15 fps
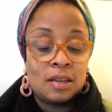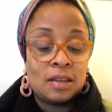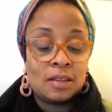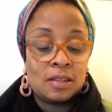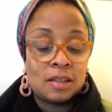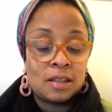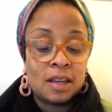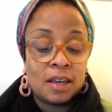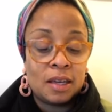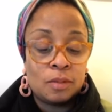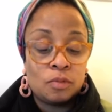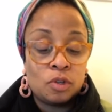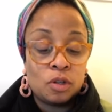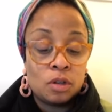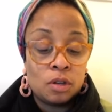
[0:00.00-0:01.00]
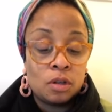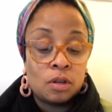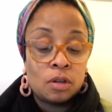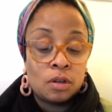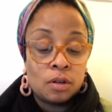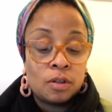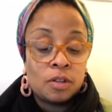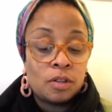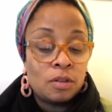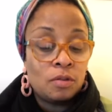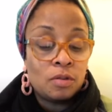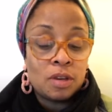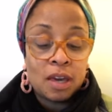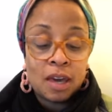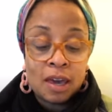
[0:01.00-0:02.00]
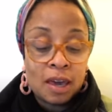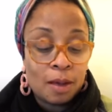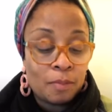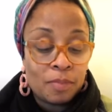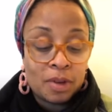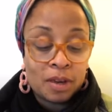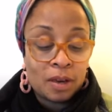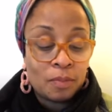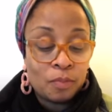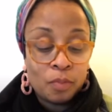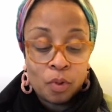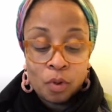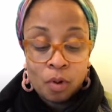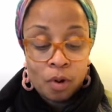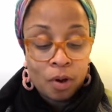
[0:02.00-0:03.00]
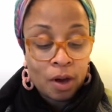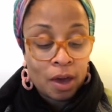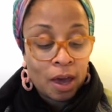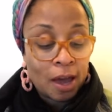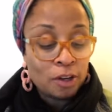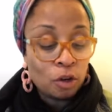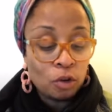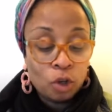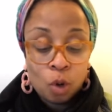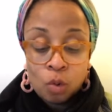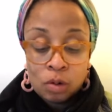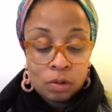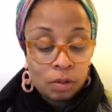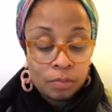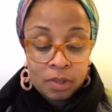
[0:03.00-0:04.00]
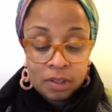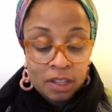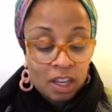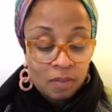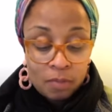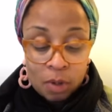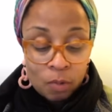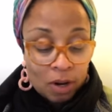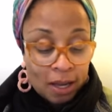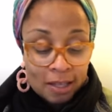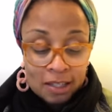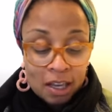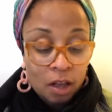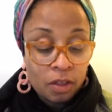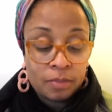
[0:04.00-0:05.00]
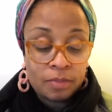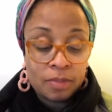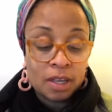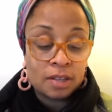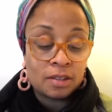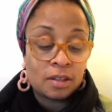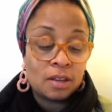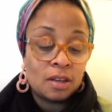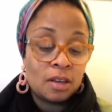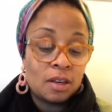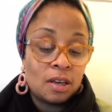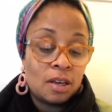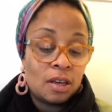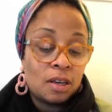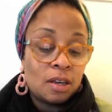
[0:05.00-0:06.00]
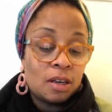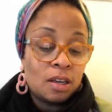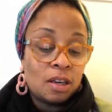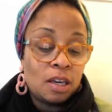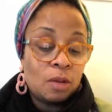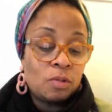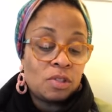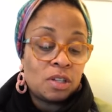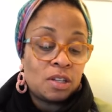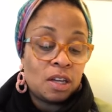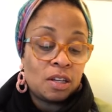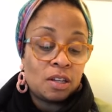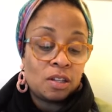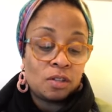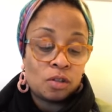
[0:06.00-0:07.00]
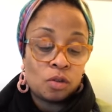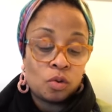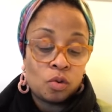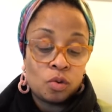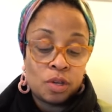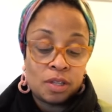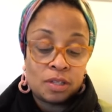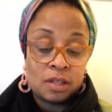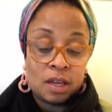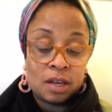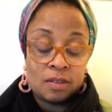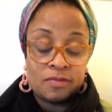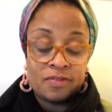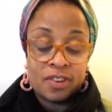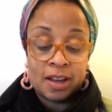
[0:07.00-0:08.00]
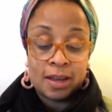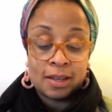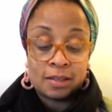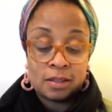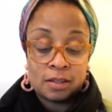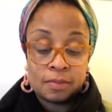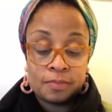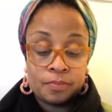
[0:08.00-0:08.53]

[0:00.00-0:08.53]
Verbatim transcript: exclaimed. You can't be. Boy, I know no one will believe me when I tell them this. He was attending school, he said, in France.